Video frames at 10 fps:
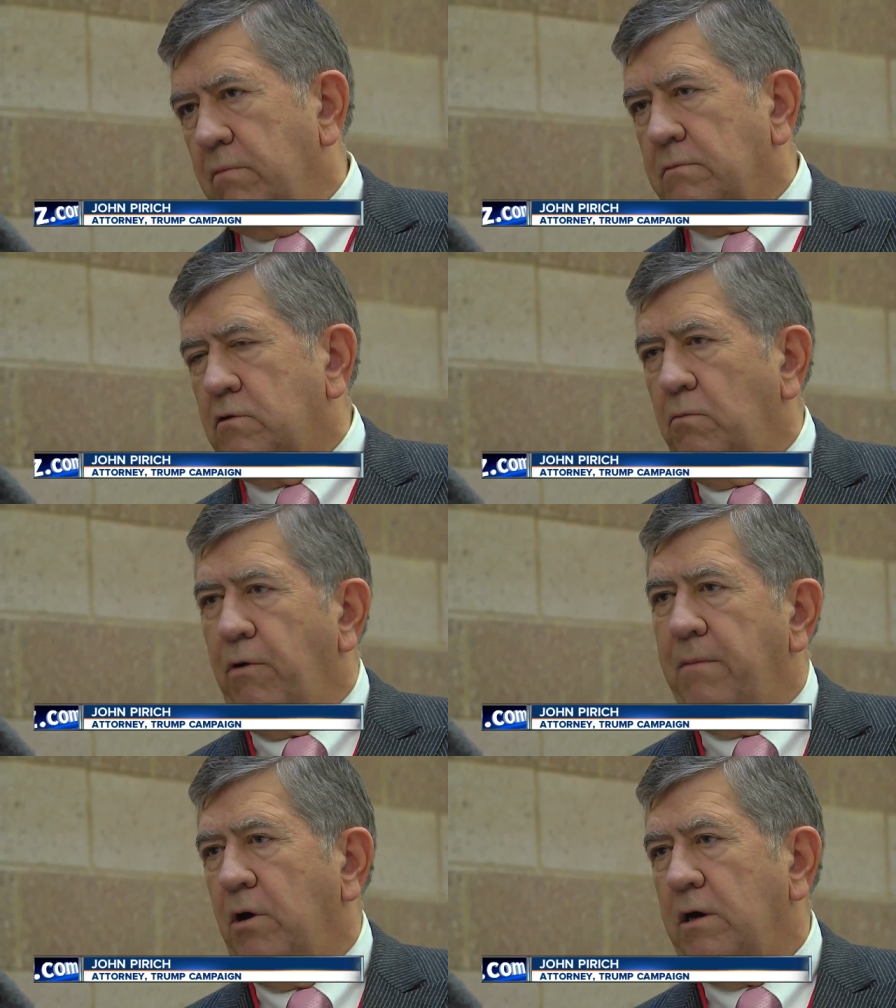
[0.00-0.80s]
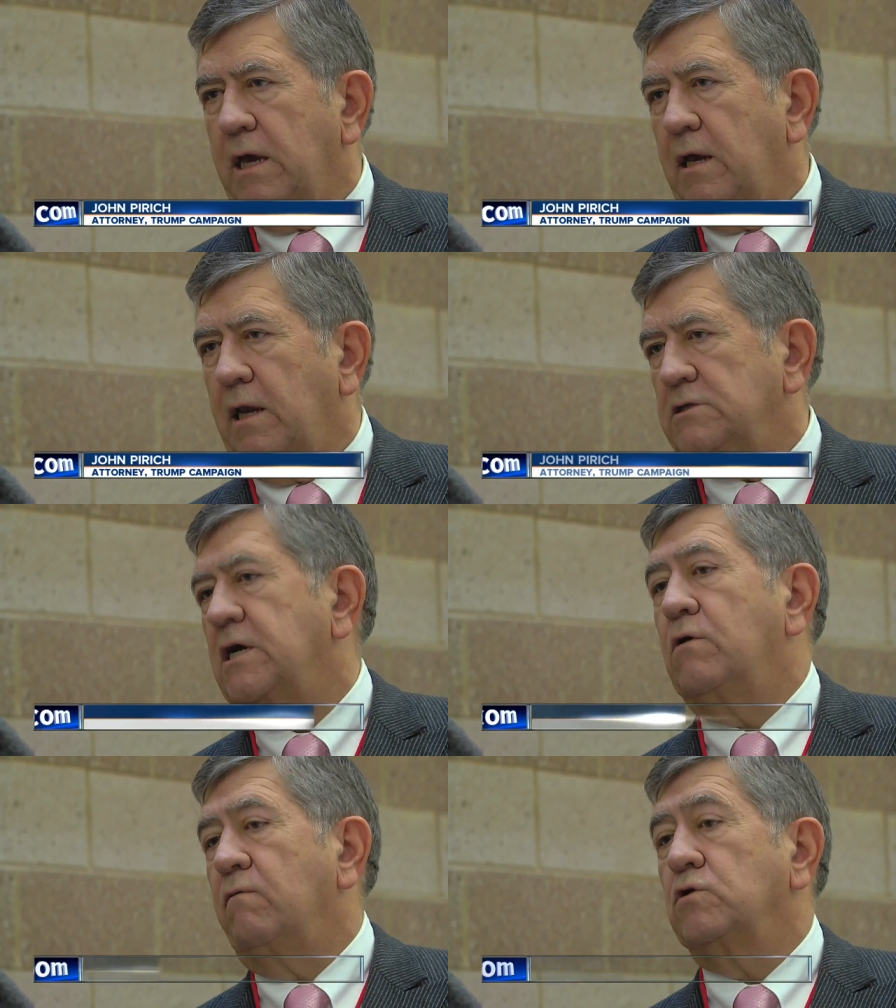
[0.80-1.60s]
the two primary candidates
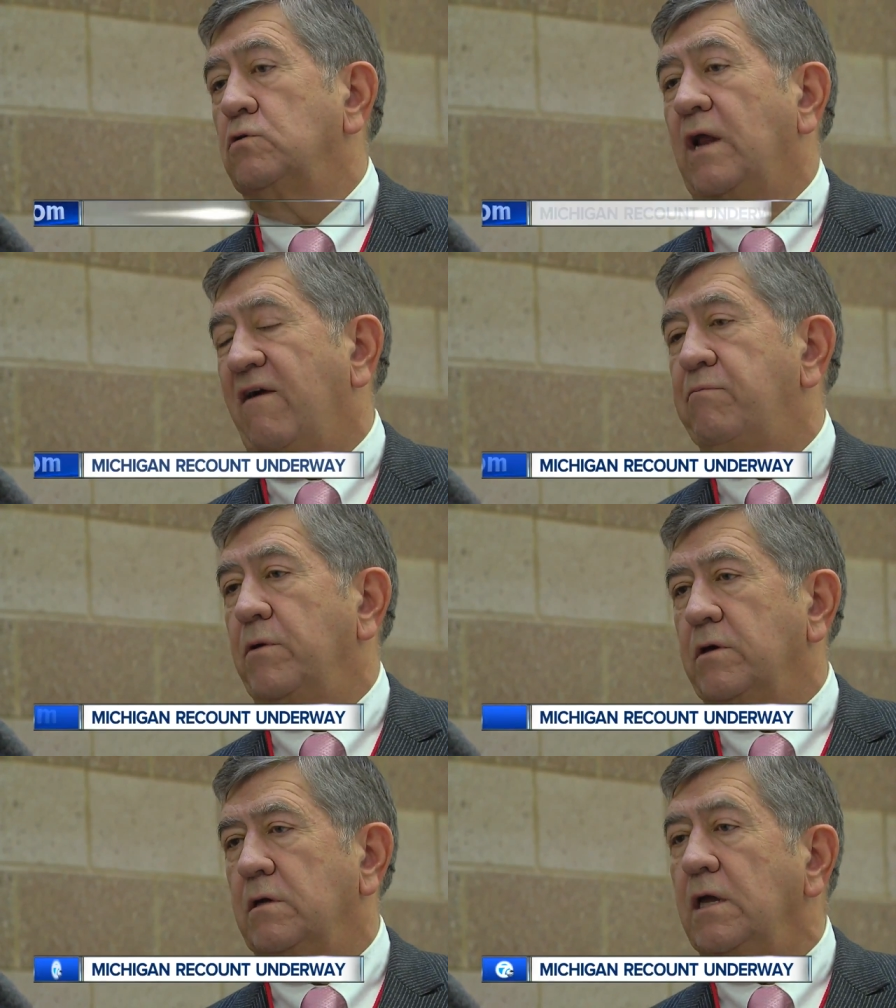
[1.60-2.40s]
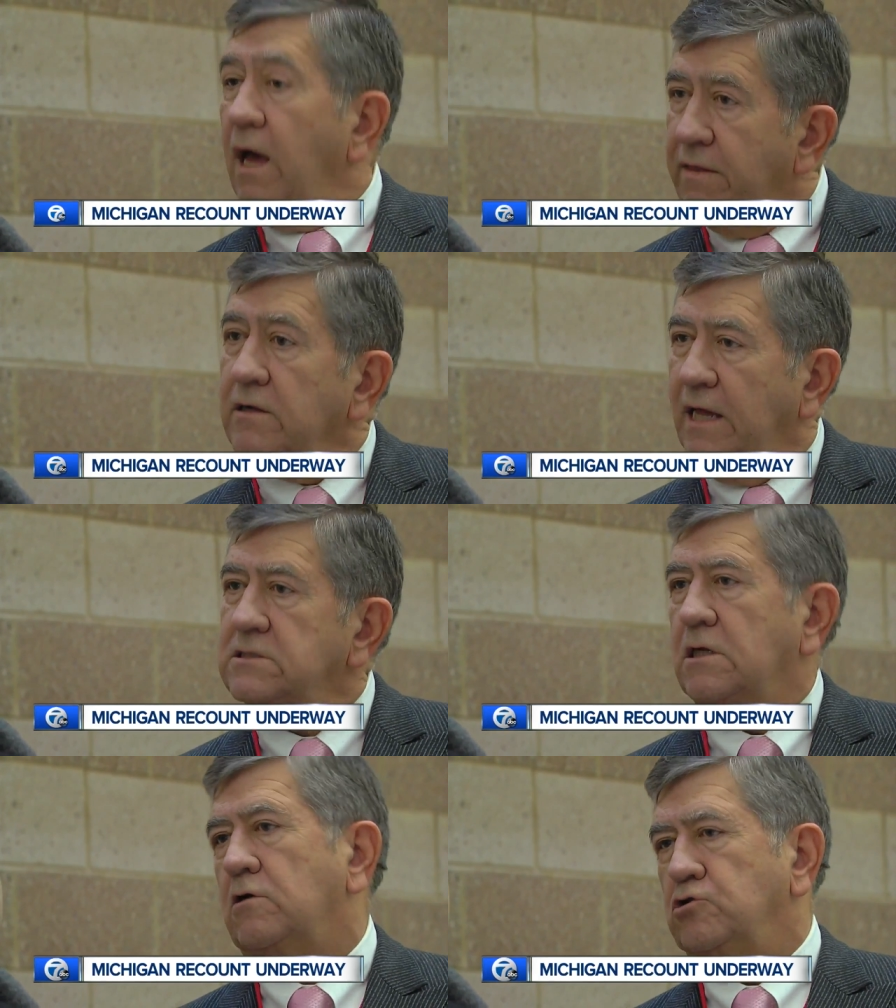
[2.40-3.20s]
got over two and a half million. Yeah,
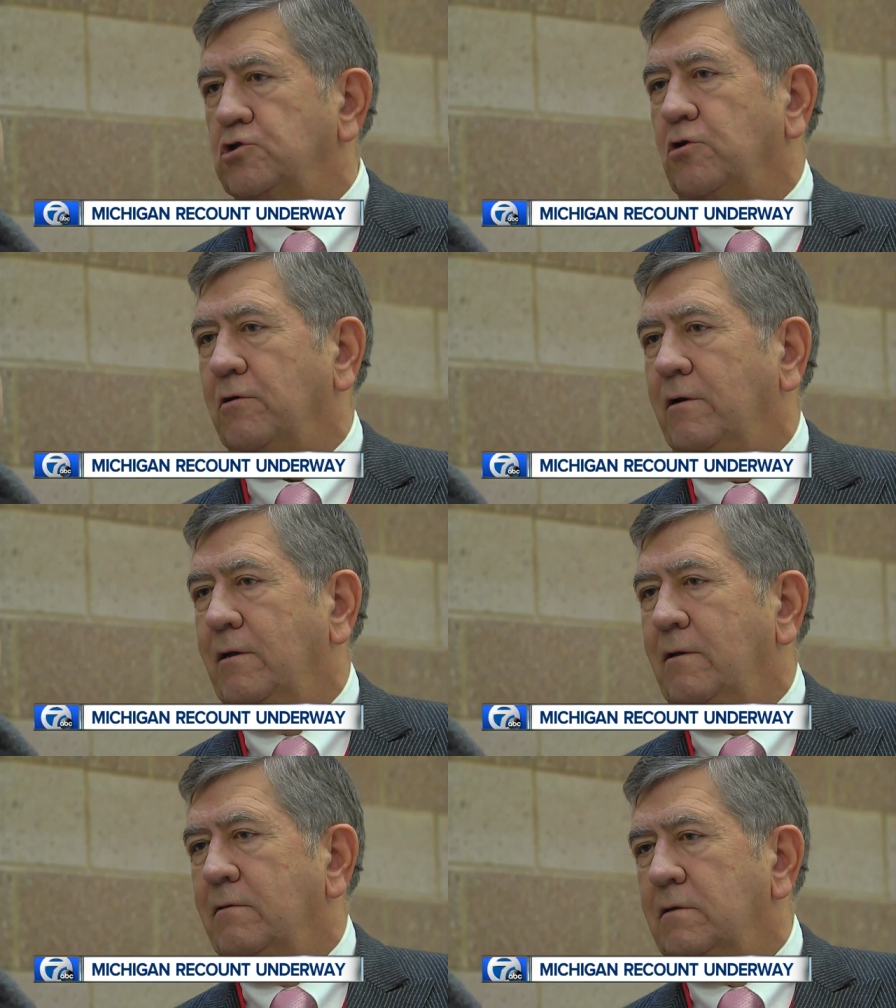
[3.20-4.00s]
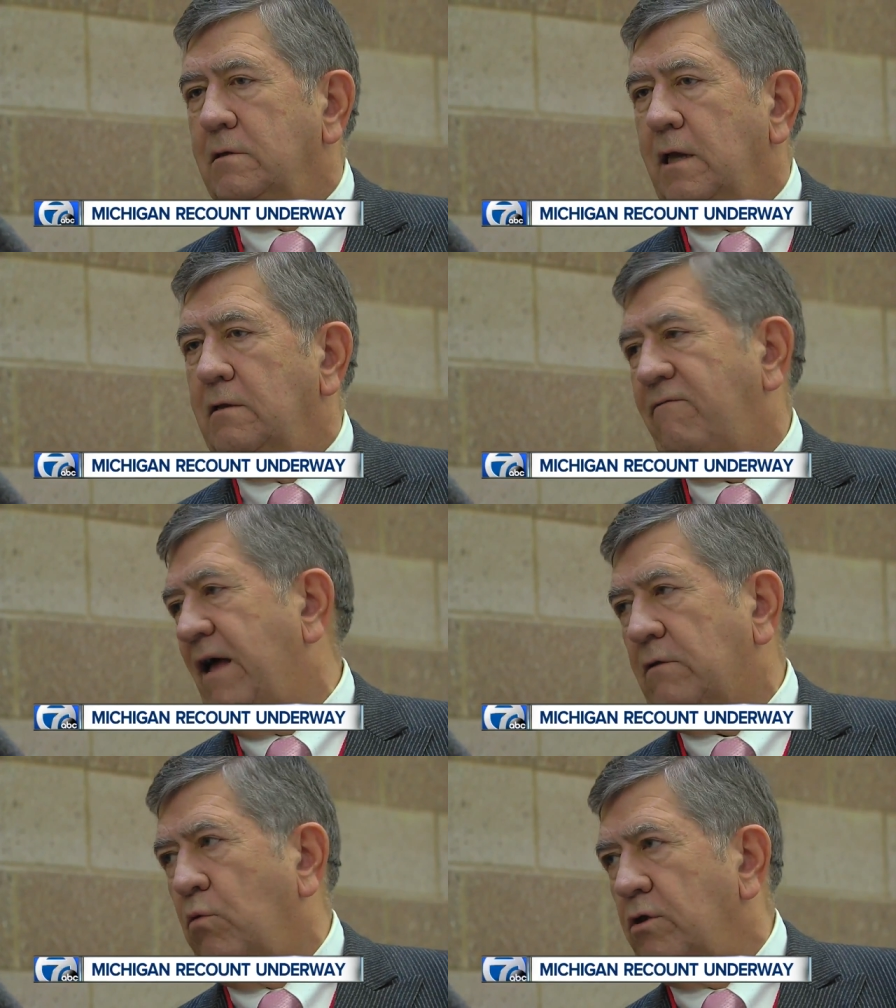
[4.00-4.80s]
that's a concern and the
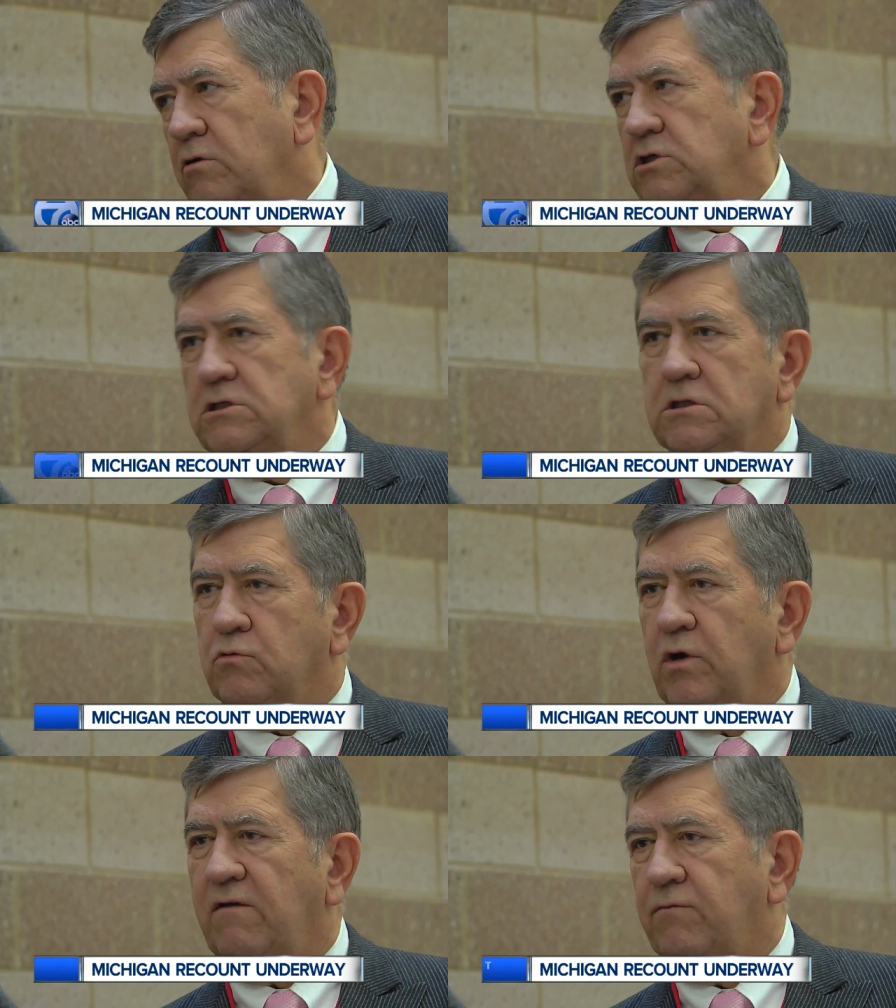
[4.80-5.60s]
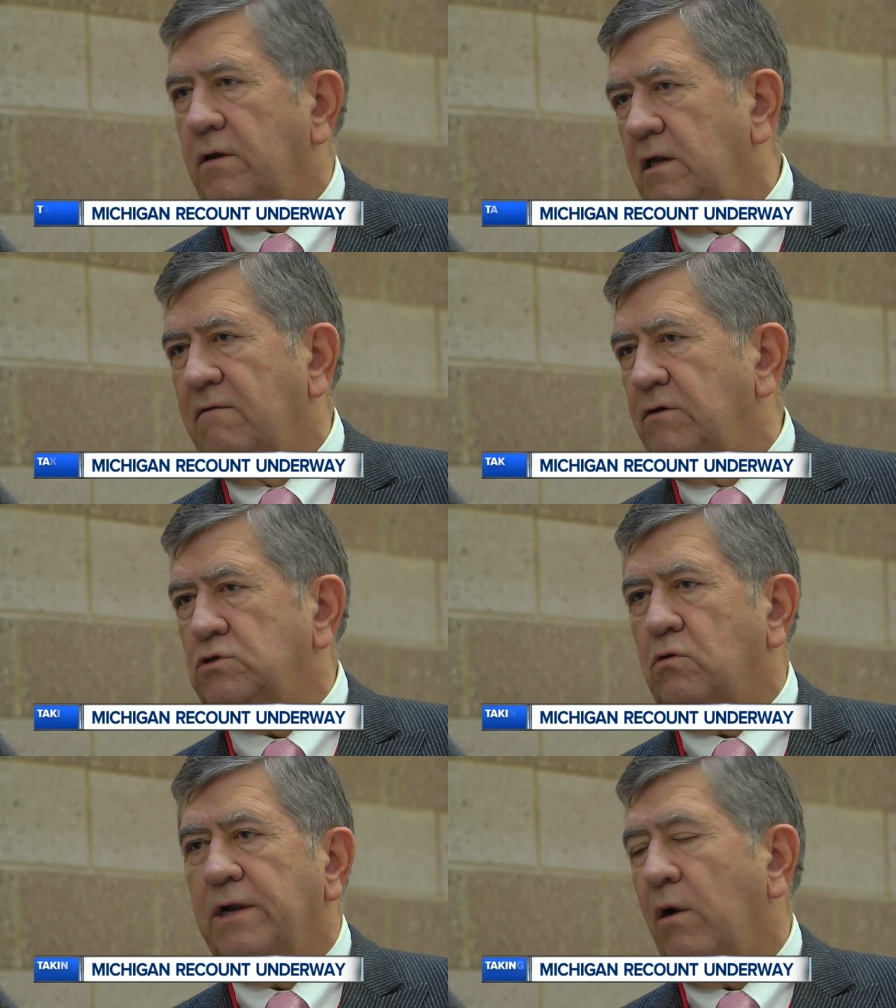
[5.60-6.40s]
fact whether she's an aggrieved
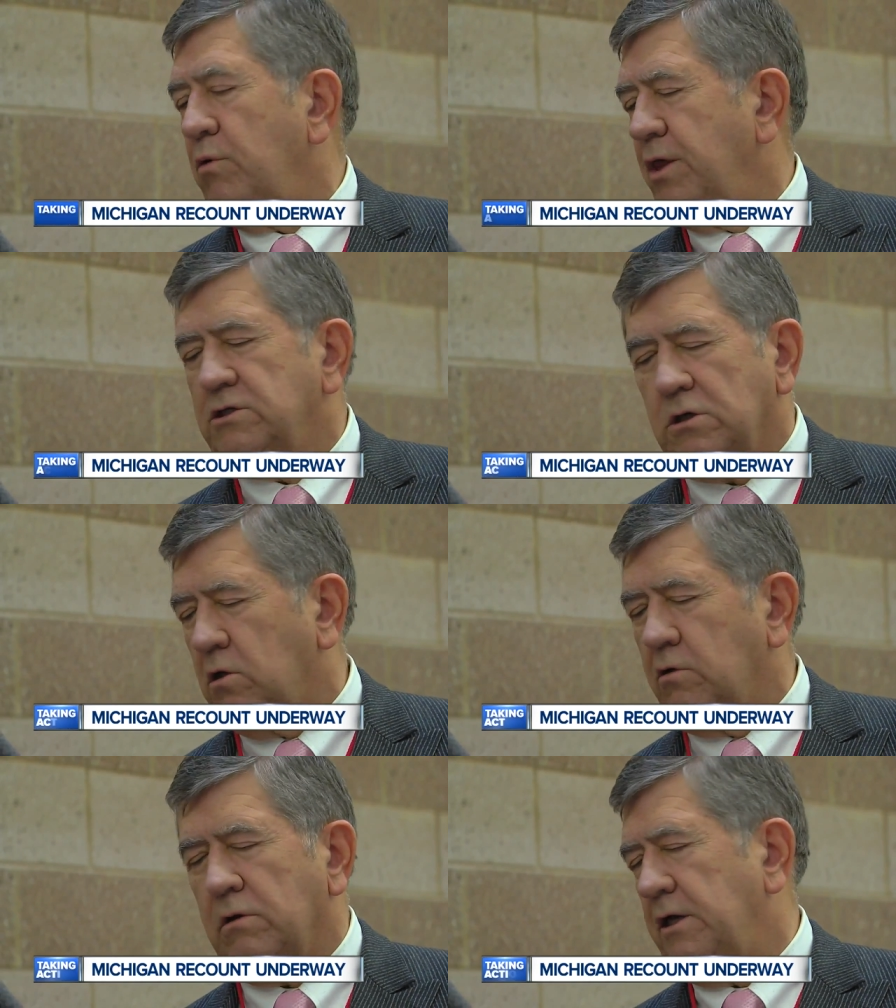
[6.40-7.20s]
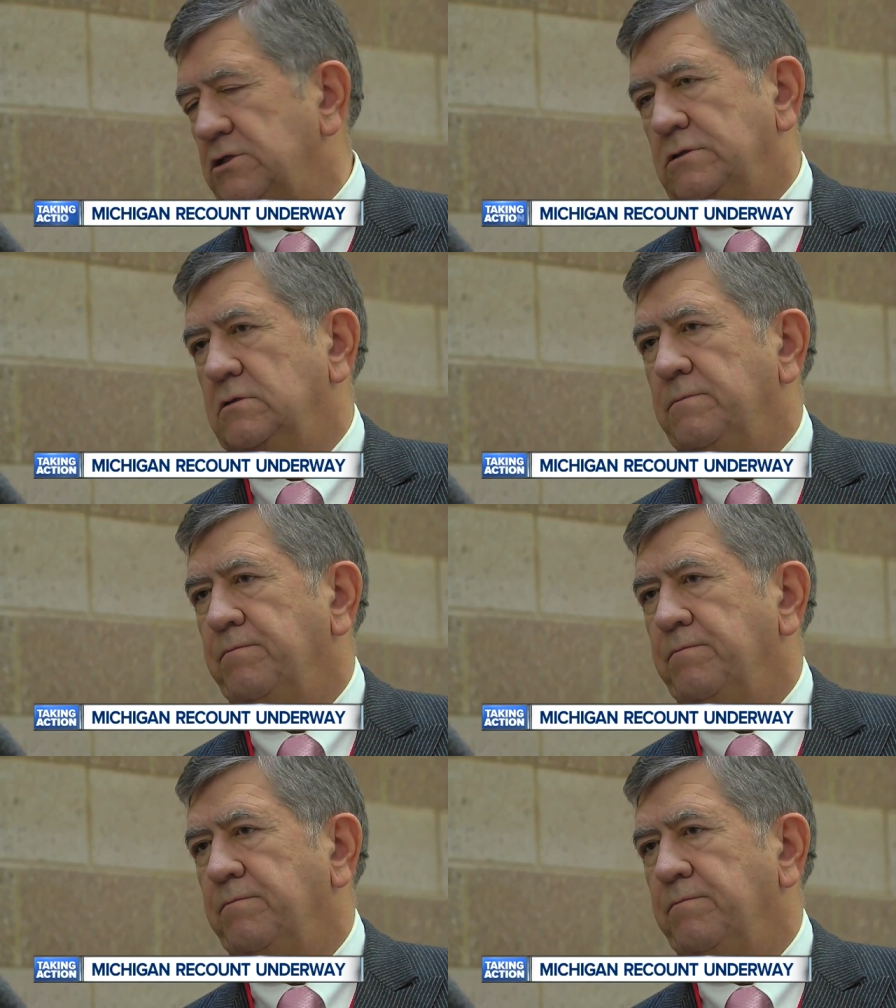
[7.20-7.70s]
individual or not, we think she clearly isn't.